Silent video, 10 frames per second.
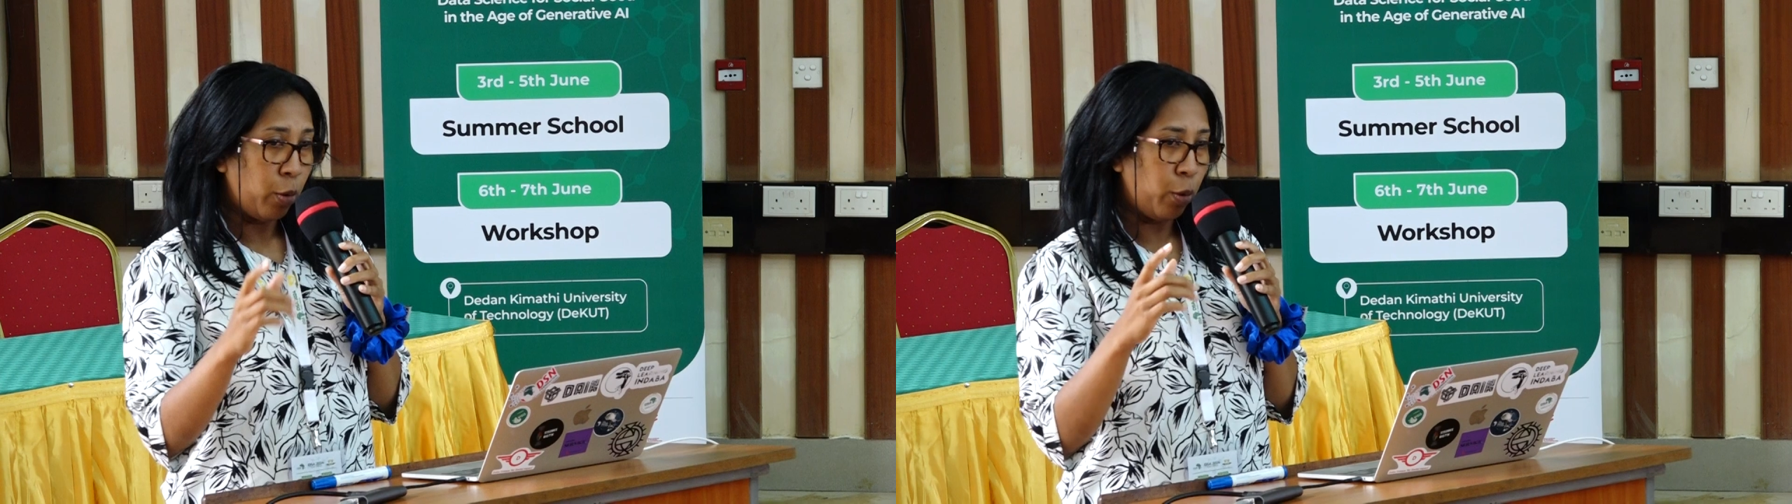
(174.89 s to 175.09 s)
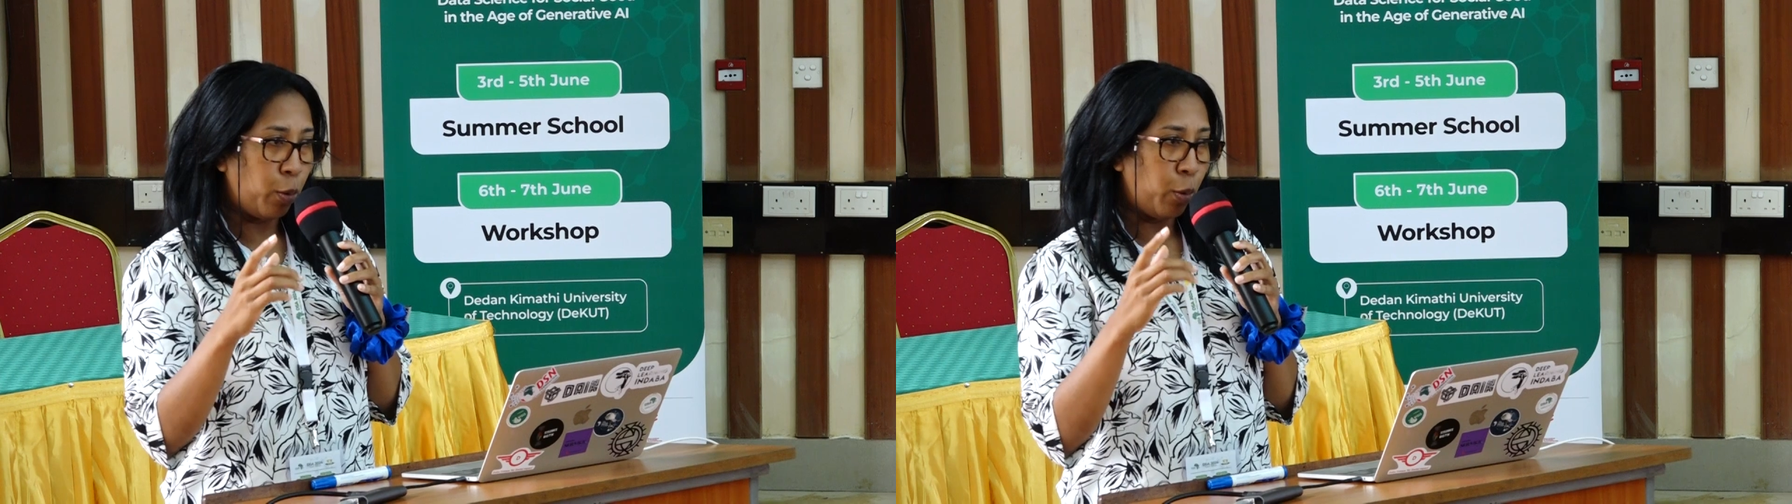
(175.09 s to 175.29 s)

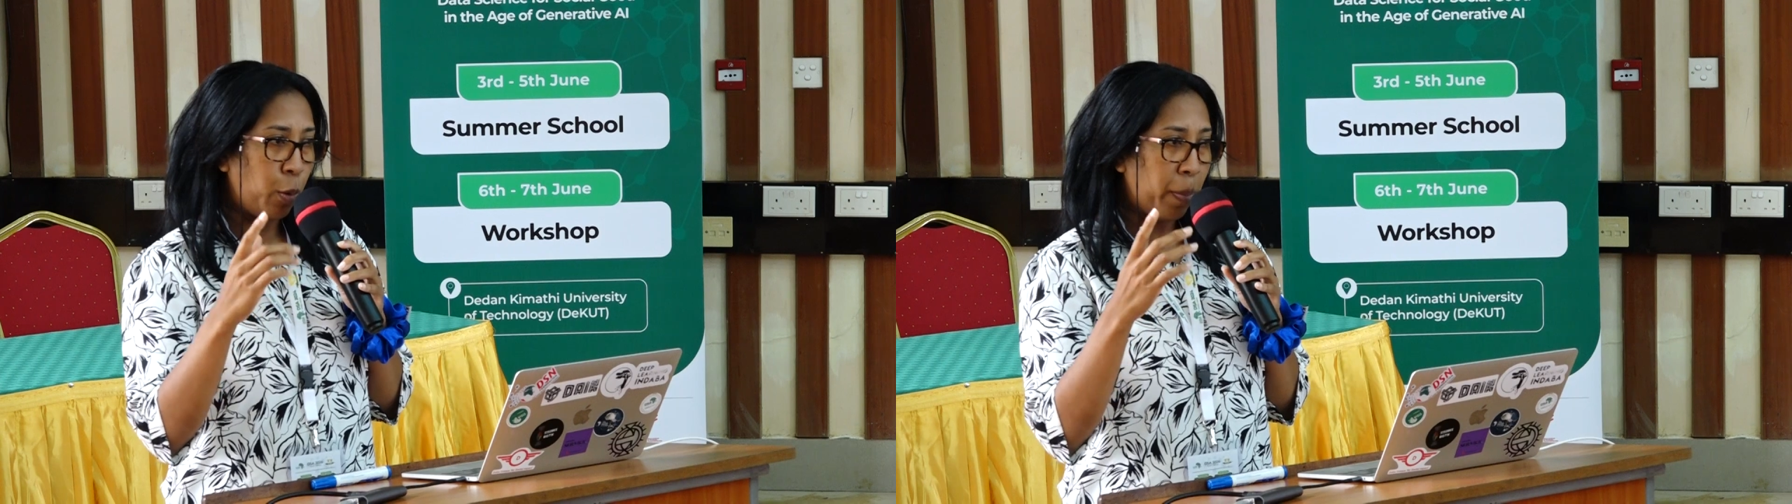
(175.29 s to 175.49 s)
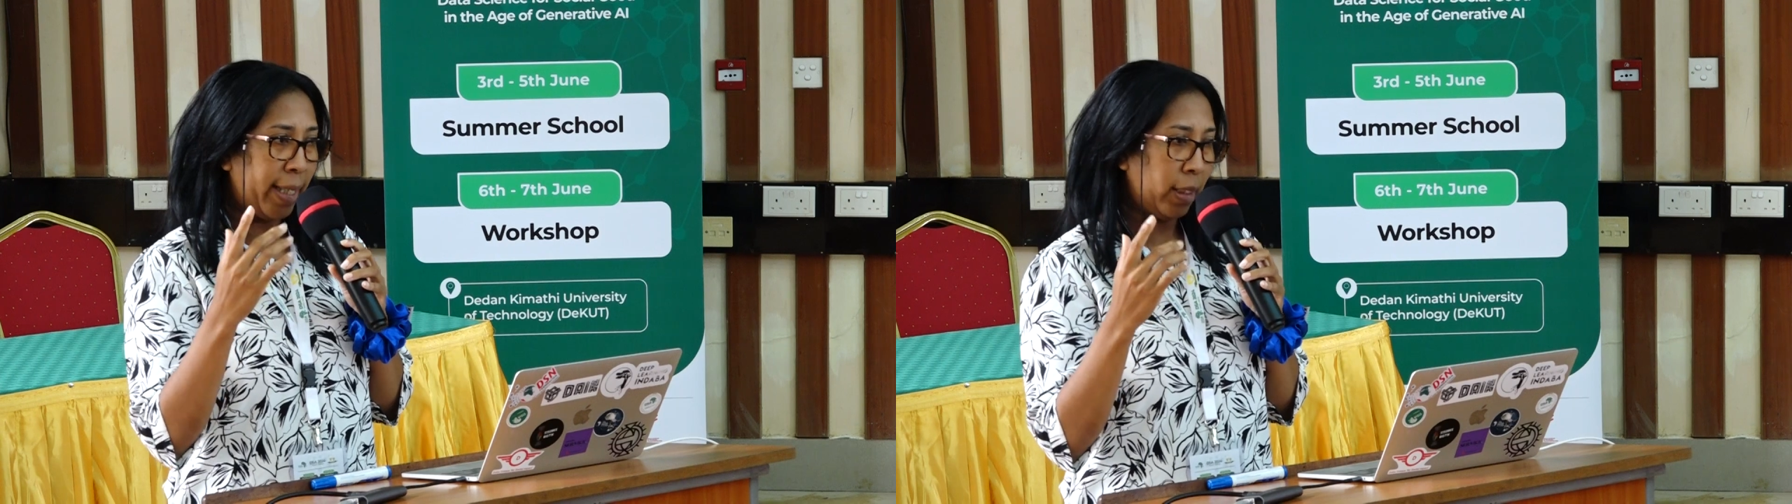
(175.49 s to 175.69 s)

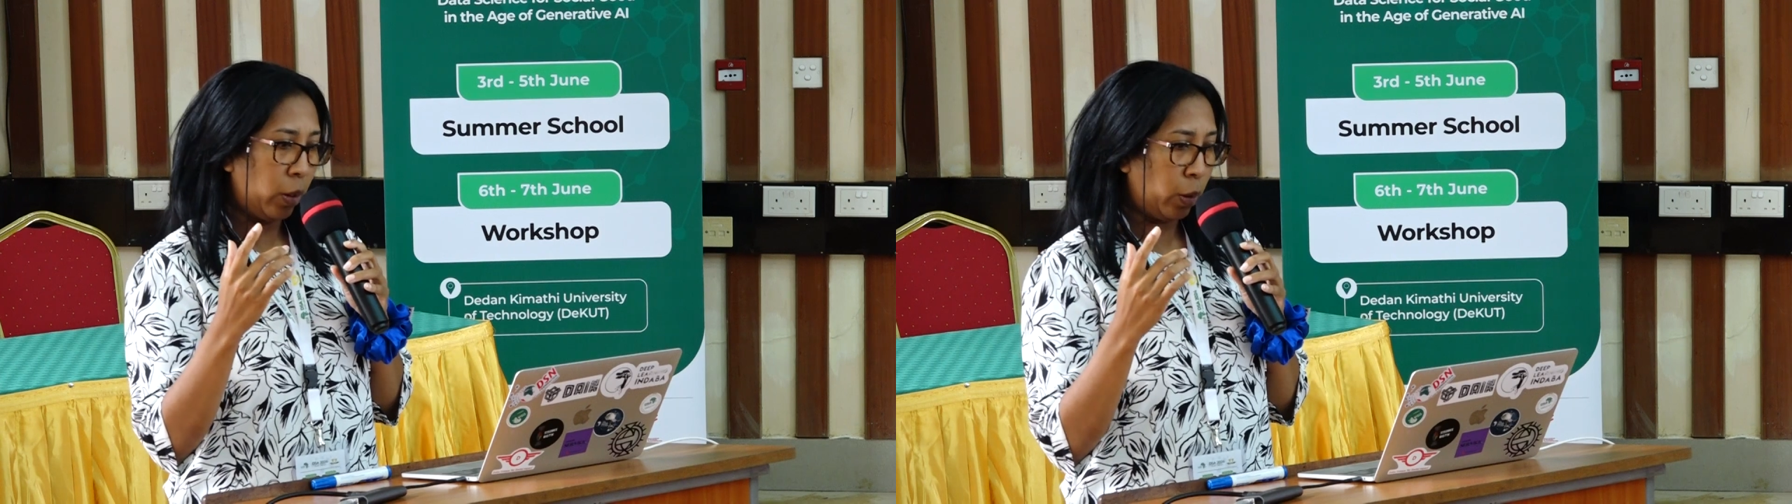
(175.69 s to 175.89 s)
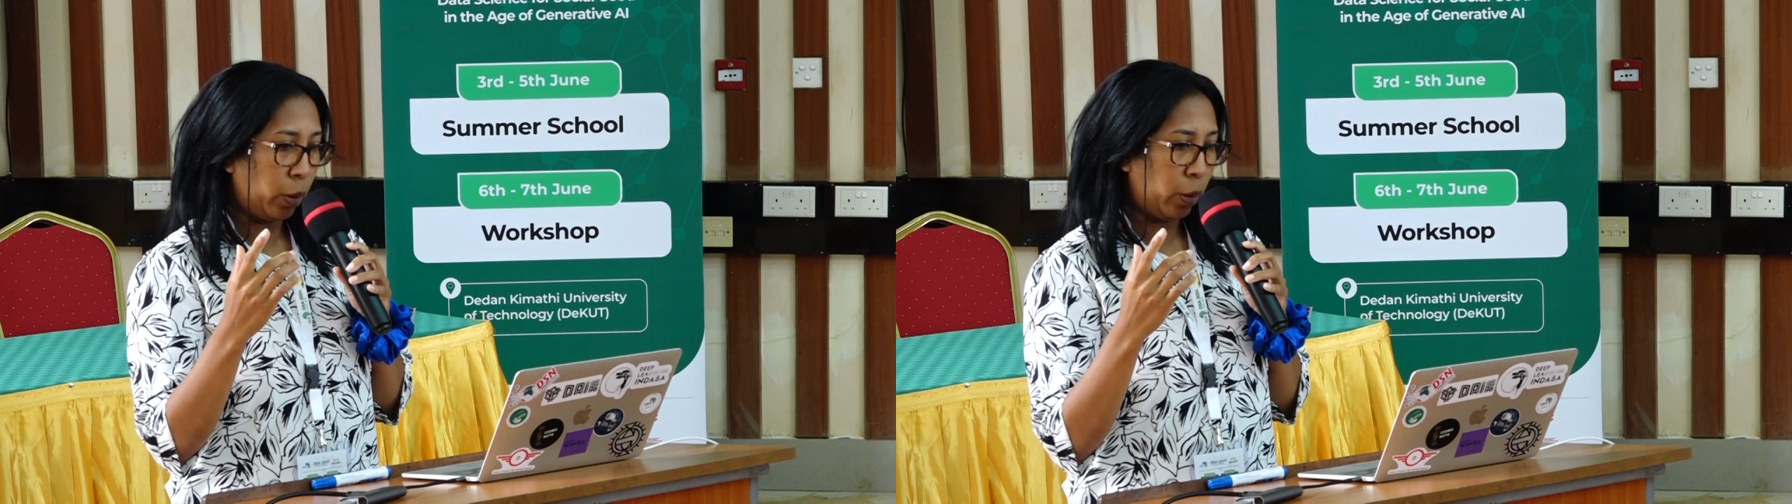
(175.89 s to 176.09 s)
you make
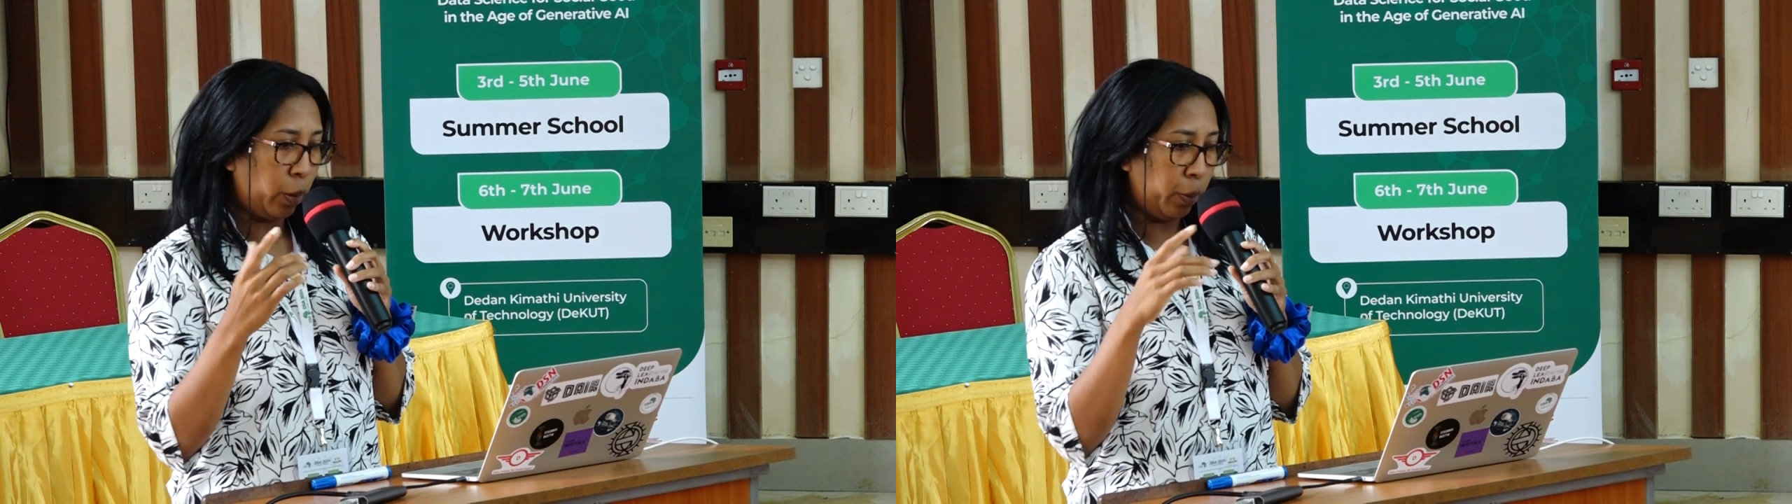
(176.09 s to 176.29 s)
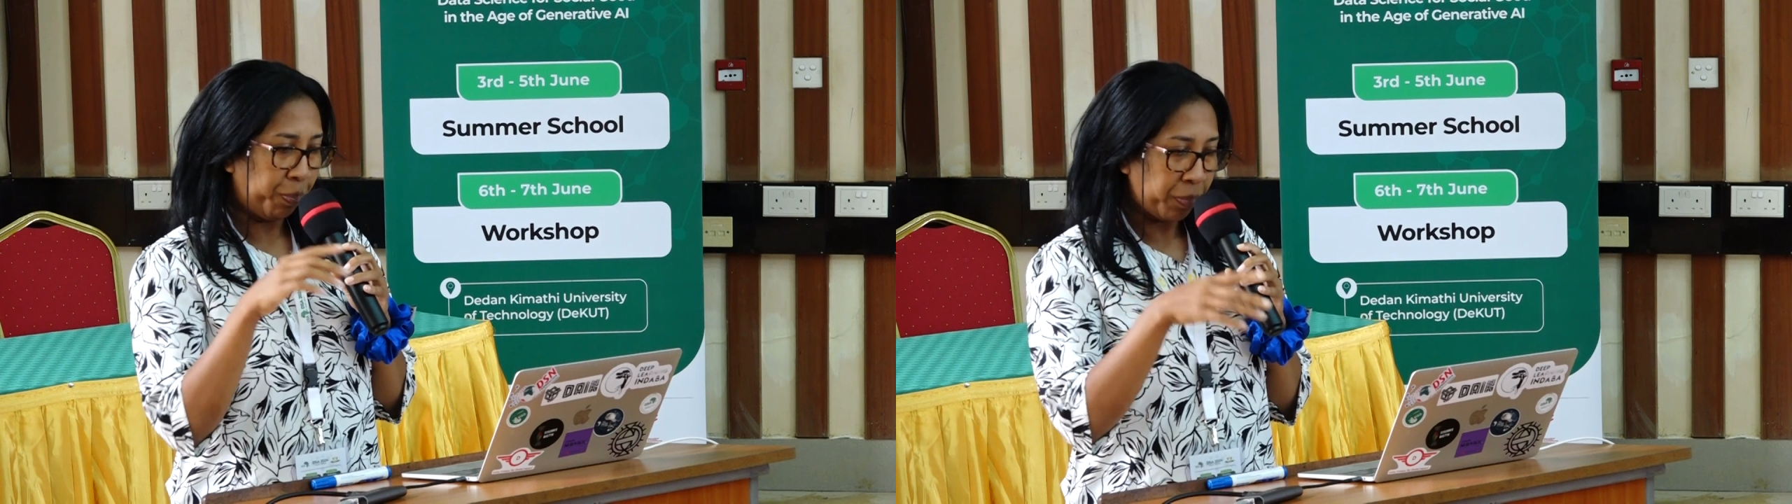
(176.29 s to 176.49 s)

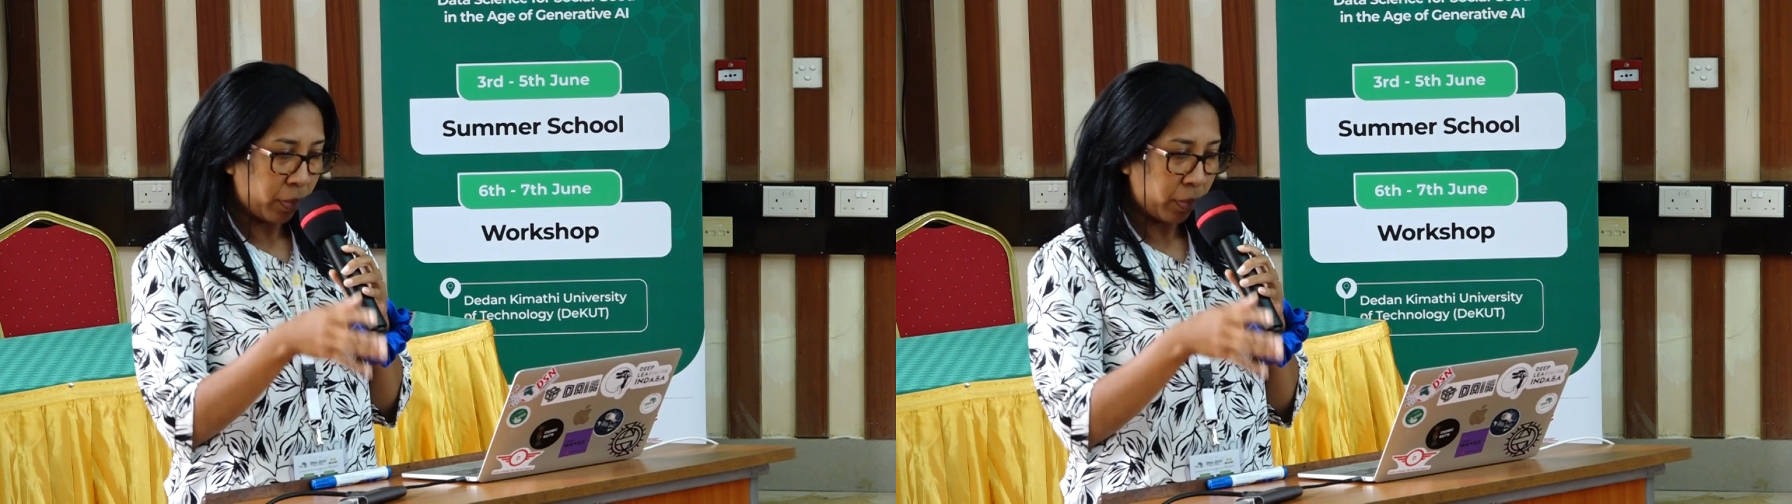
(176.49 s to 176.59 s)
the